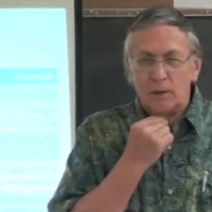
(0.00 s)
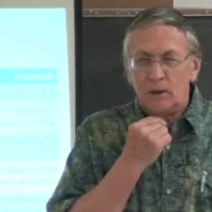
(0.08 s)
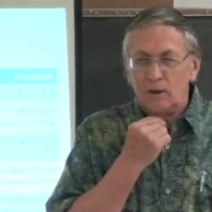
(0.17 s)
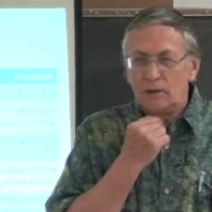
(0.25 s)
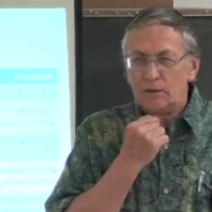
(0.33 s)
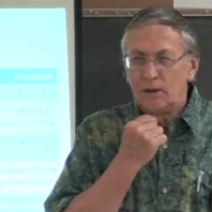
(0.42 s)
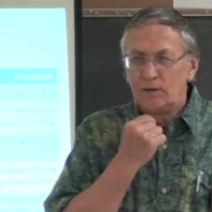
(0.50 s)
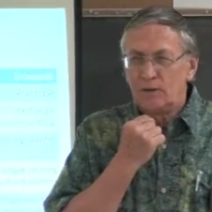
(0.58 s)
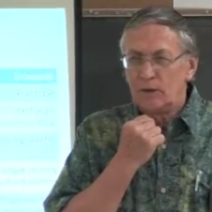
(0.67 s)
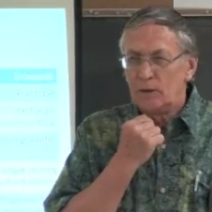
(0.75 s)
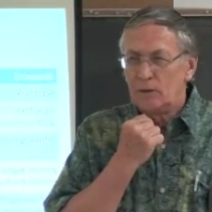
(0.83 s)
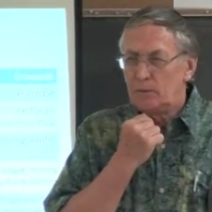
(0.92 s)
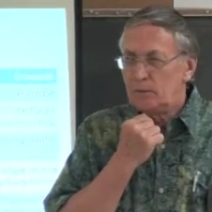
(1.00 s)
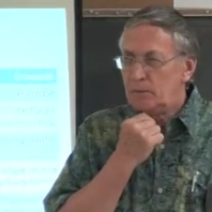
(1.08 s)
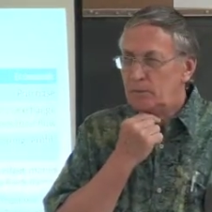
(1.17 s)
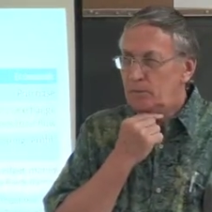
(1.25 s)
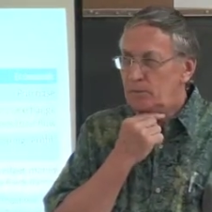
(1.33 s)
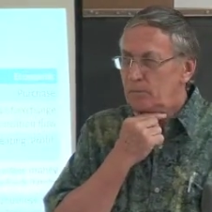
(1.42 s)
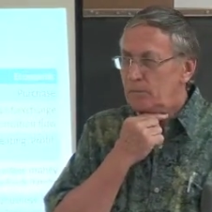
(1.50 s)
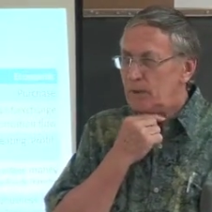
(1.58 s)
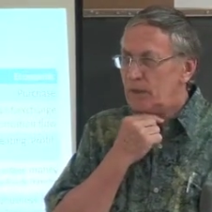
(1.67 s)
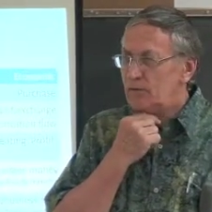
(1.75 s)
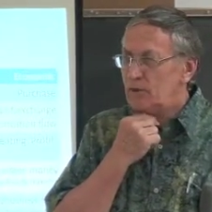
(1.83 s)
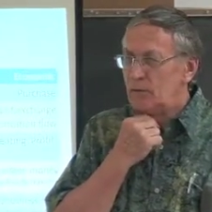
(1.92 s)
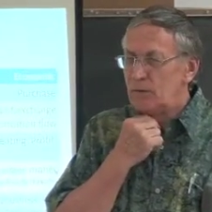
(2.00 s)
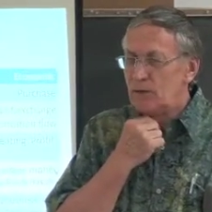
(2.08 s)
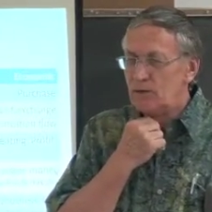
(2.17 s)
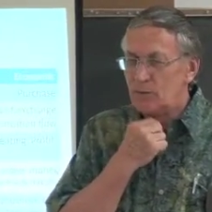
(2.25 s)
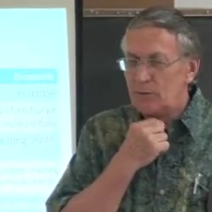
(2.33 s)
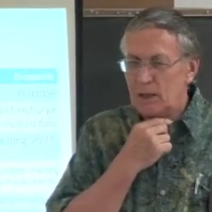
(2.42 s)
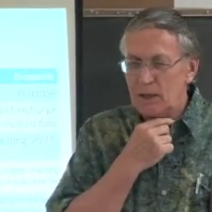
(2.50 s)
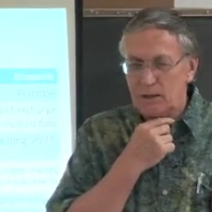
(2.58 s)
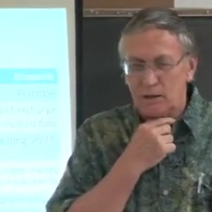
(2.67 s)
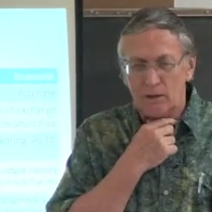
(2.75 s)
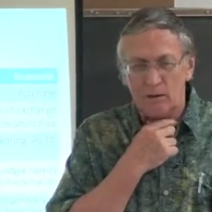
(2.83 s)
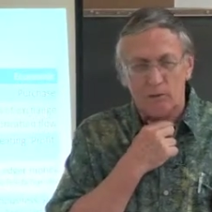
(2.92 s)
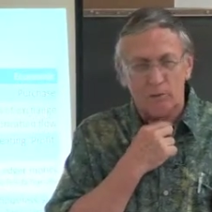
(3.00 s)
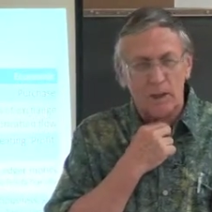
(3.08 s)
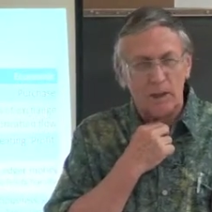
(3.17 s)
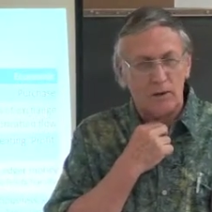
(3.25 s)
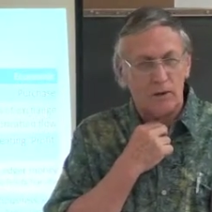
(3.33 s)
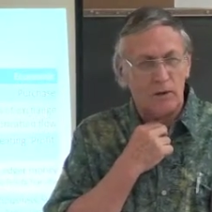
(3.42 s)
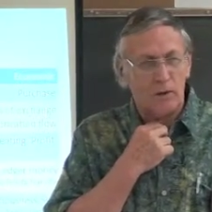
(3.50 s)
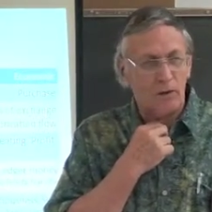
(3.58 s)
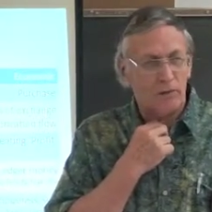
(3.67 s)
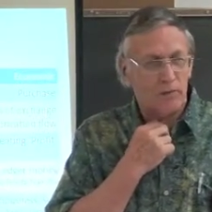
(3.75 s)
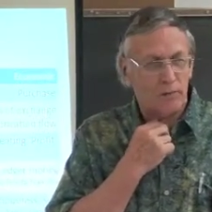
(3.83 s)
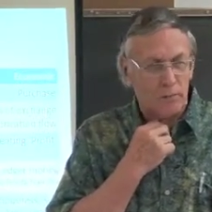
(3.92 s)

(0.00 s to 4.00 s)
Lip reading: Well, let's go. Perhaps somebody is a baker, has baked a loaf